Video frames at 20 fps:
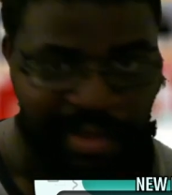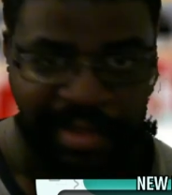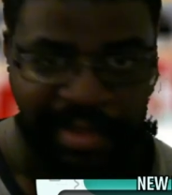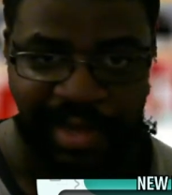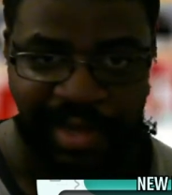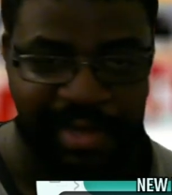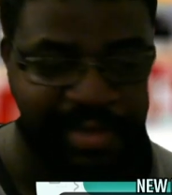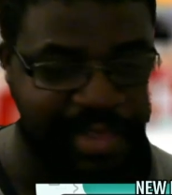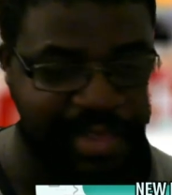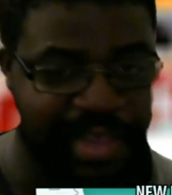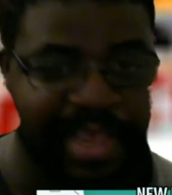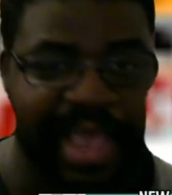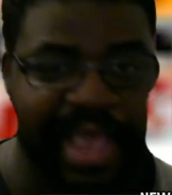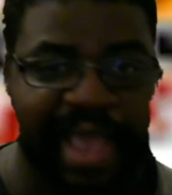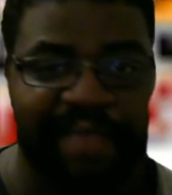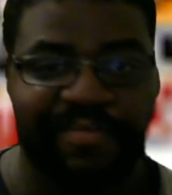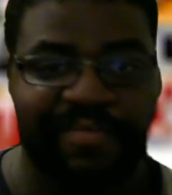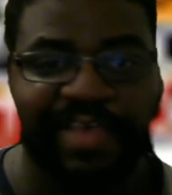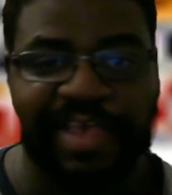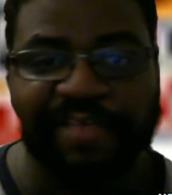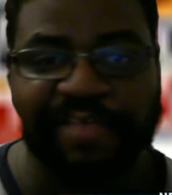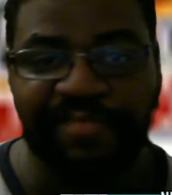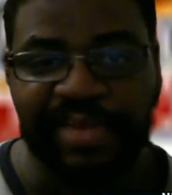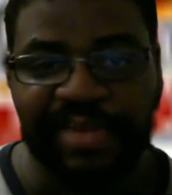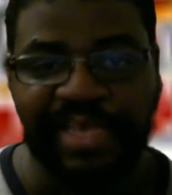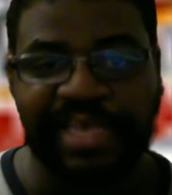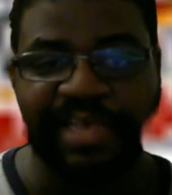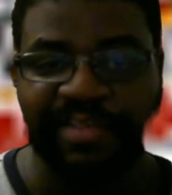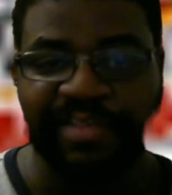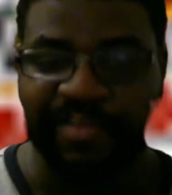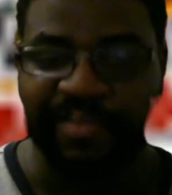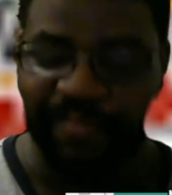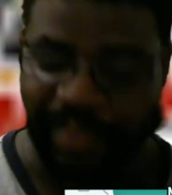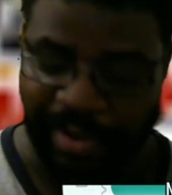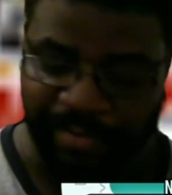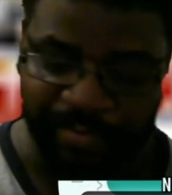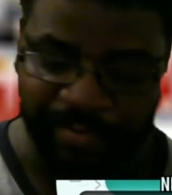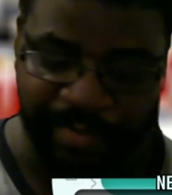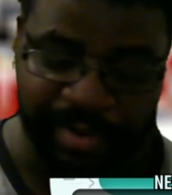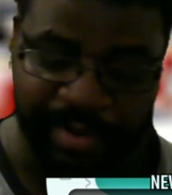there you have it. Keith Lee gets the
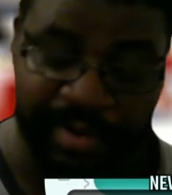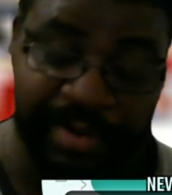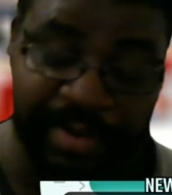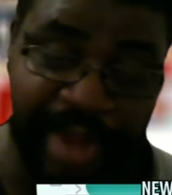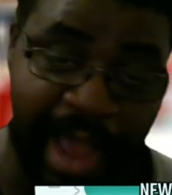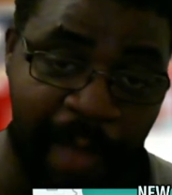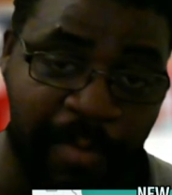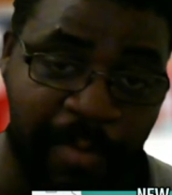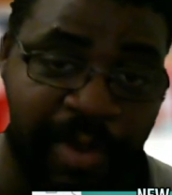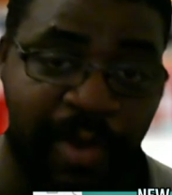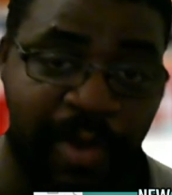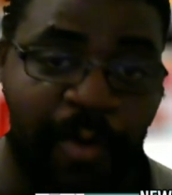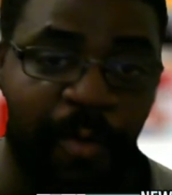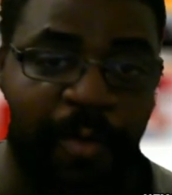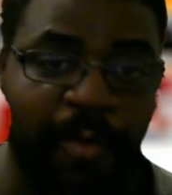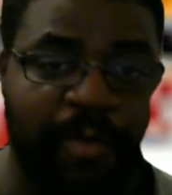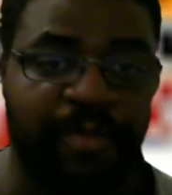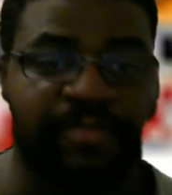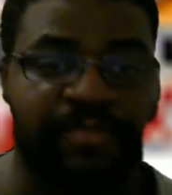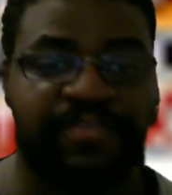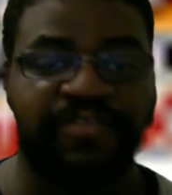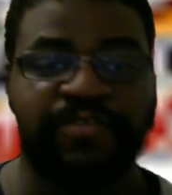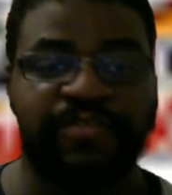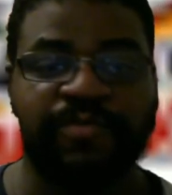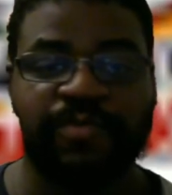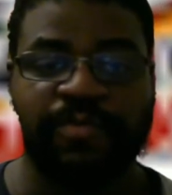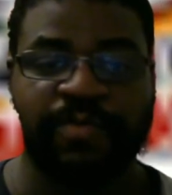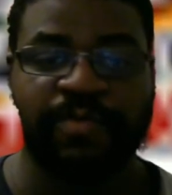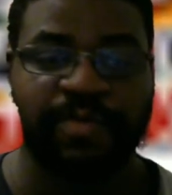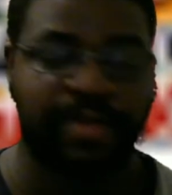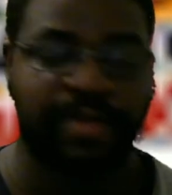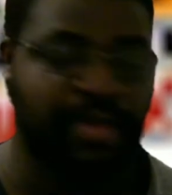victory. Now we go on to